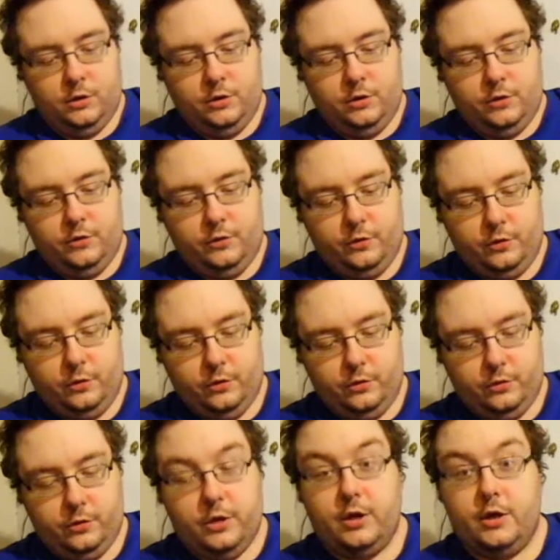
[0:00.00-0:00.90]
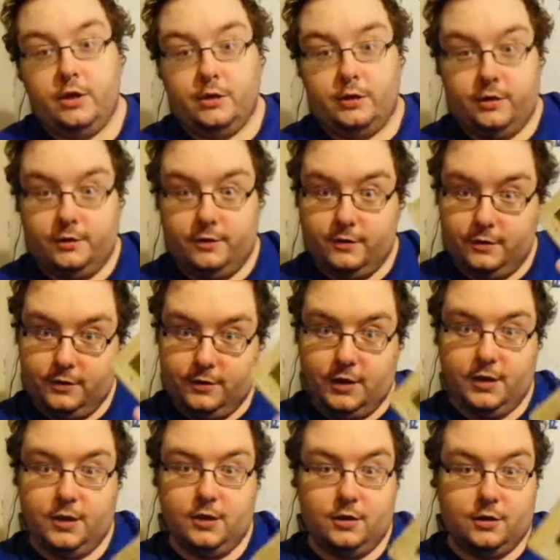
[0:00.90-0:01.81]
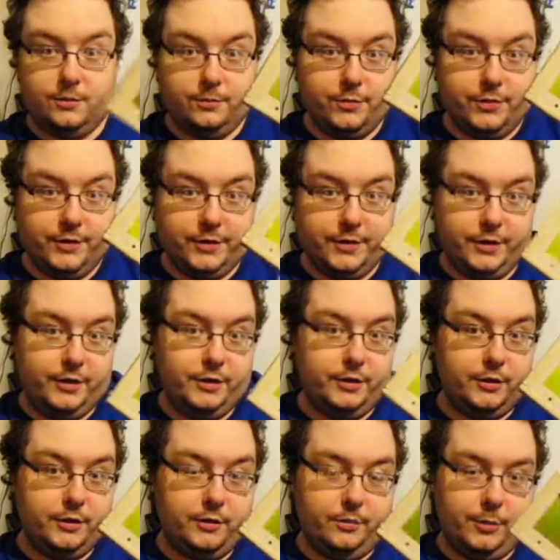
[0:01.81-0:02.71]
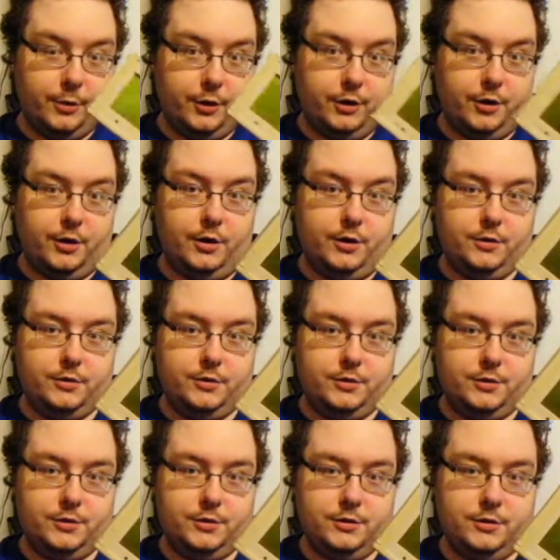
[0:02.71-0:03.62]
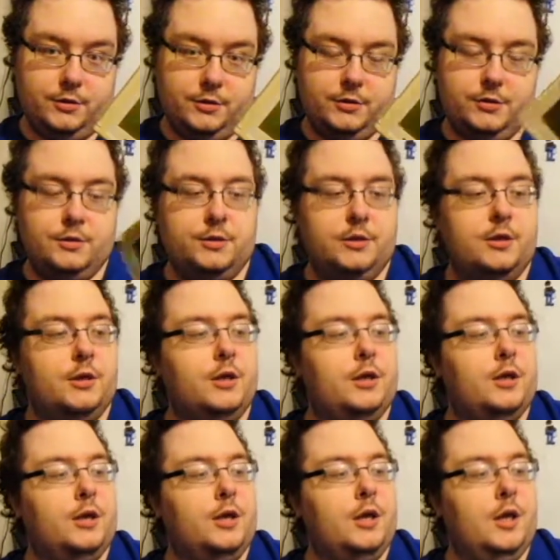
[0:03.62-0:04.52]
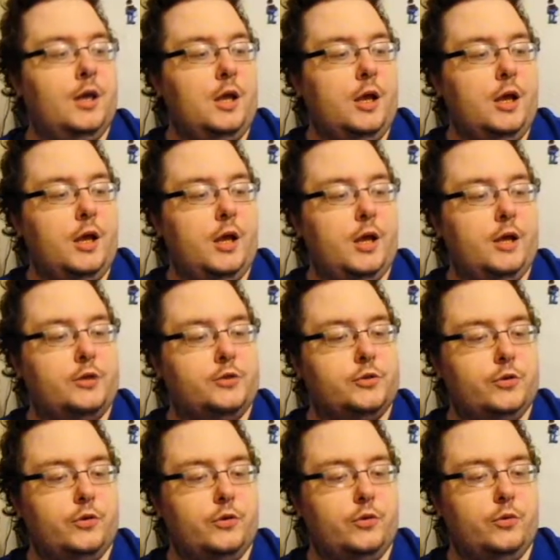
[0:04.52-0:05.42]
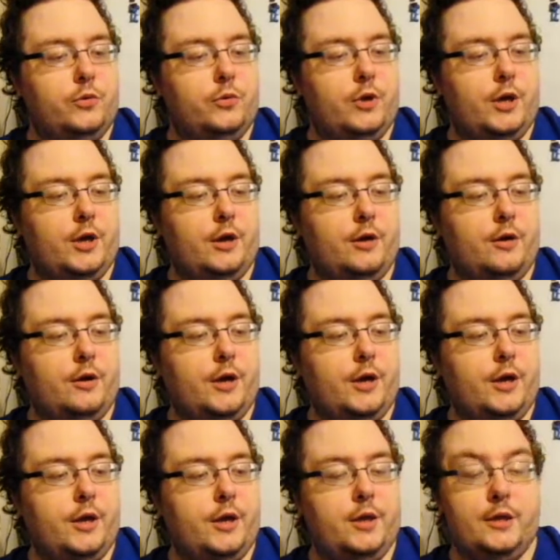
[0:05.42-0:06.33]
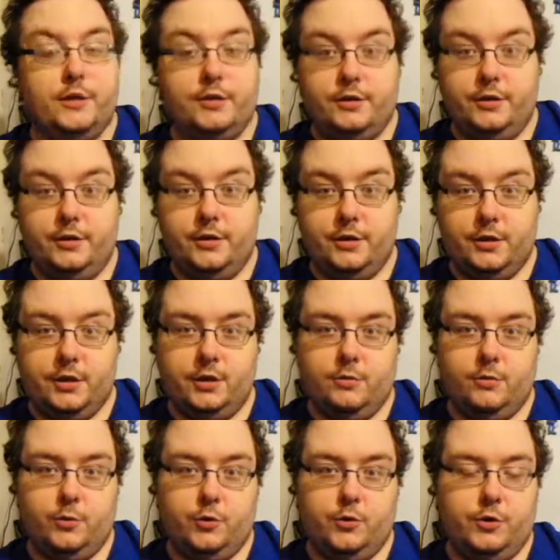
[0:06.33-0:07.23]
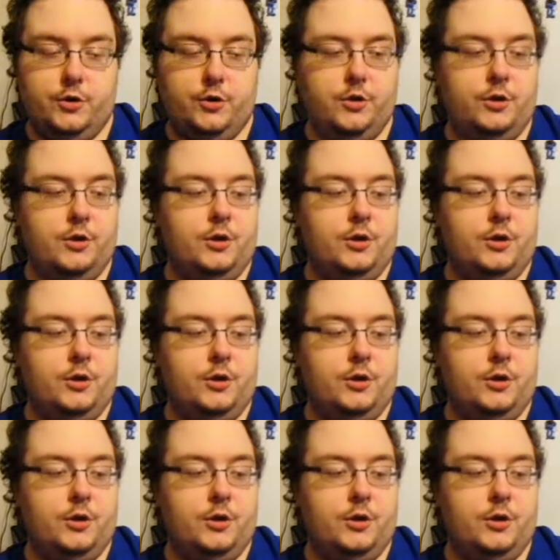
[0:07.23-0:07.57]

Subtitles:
So I'm going to take it completely apart and show you how I clean the Game Boy